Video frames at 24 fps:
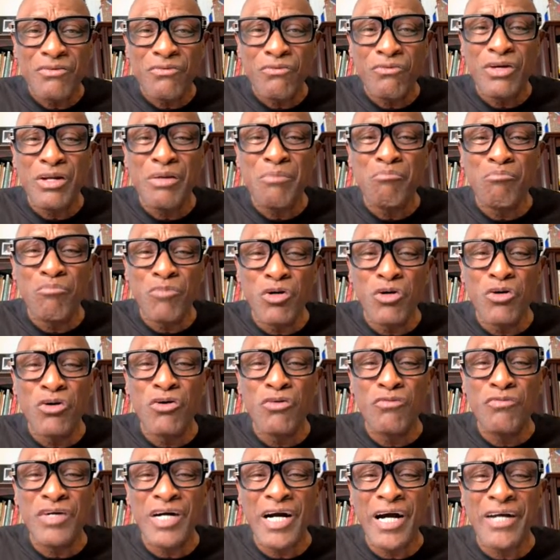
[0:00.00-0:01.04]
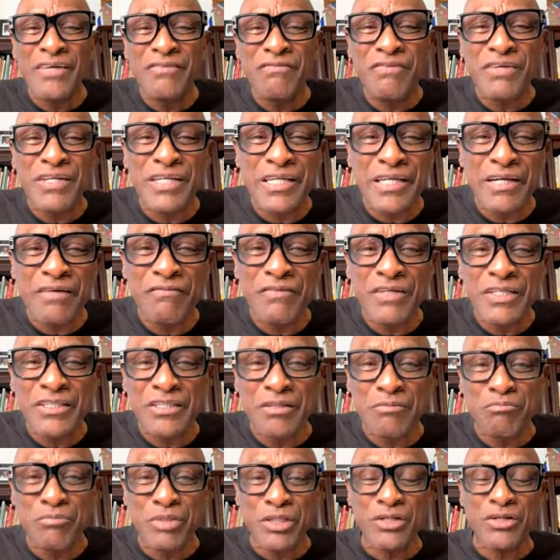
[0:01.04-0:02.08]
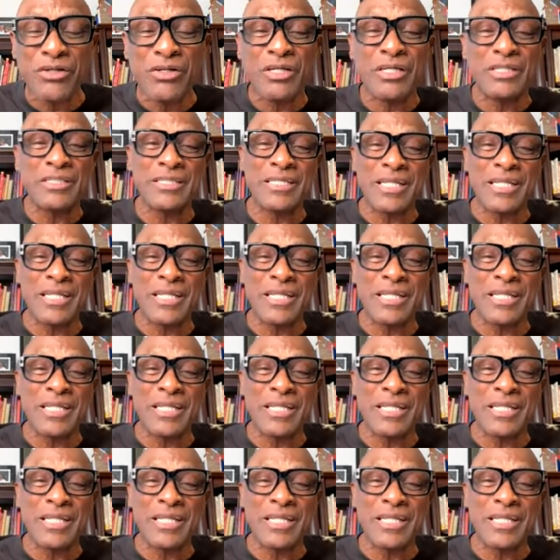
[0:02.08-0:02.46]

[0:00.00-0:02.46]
Remove unforgiveness and bitterness.